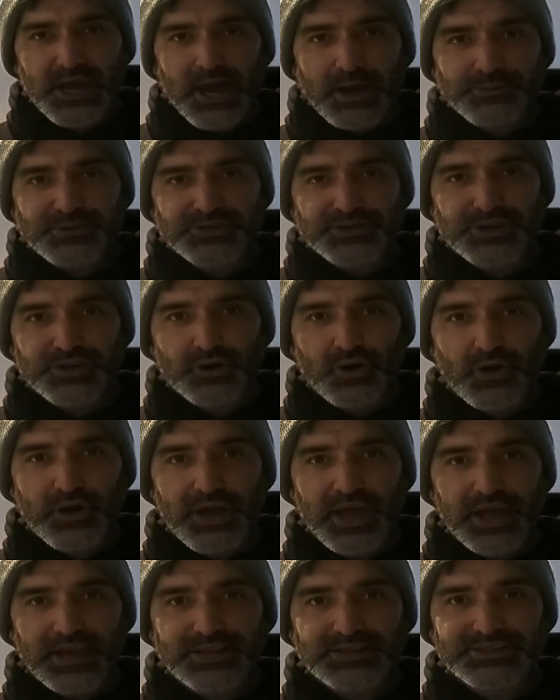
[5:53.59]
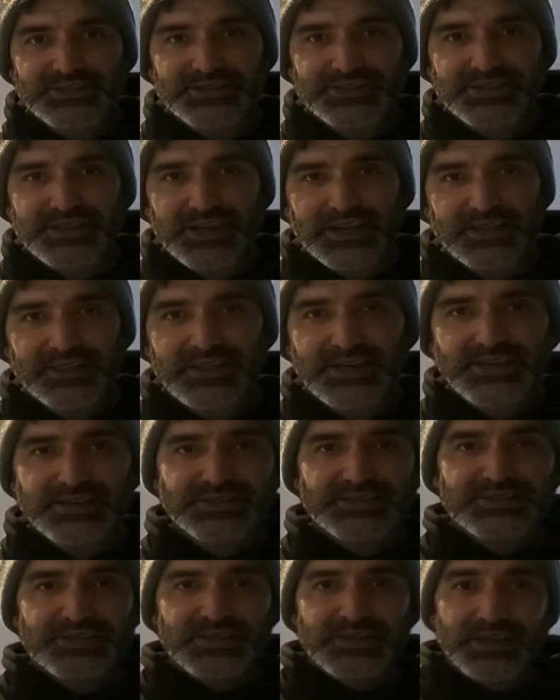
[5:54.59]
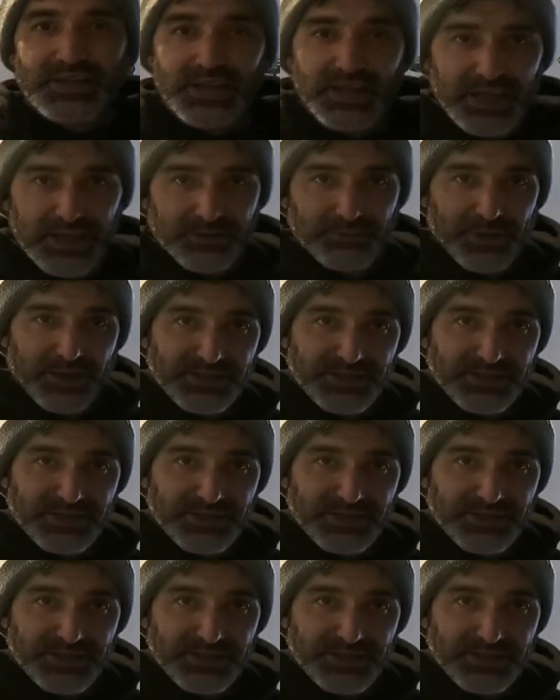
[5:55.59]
I'm just going to go ahead and stick this in